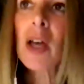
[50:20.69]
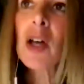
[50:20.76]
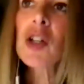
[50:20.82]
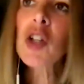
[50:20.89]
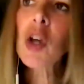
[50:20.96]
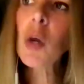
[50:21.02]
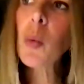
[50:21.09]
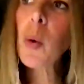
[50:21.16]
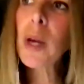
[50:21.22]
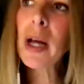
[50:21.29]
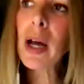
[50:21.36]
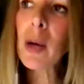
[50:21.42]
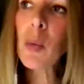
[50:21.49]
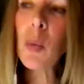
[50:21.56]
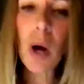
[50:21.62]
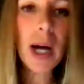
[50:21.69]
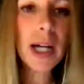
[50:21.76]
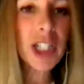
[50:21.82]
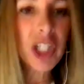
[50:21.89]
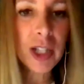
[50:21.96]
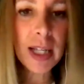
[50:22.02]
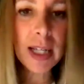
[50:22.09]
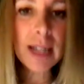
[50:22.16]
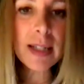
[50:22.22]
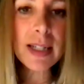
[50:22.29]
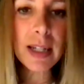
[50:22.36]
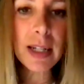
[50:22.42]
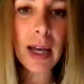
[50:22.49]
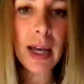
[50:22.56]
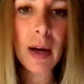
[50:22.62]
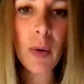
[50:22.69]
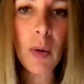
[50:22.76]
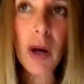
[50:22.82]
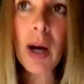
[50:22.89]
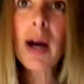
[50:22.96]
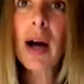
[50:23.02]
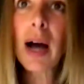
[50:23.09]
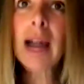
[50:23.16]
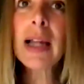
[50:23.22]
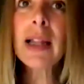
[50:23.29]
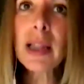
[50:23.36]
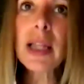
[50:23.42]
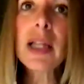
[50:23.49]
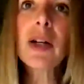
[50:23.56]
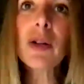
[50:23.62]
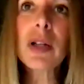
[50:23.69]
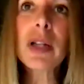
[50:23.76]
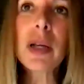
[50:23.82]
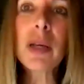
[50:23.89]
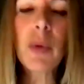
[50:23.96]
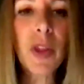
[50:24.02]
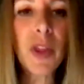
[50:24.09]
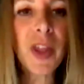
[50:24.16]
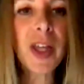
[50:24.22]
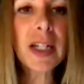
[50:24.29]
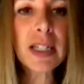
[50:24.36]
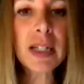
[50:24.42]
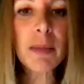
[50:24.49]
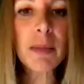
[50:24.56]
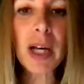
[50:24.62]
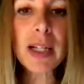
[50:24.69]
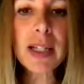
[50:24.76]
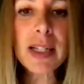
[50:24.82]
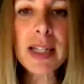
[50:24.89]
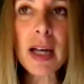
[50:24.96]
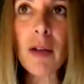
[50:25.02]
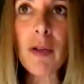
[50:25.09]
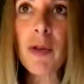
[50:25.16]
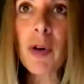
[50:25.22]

So when I watch things now, I literally will think to myself,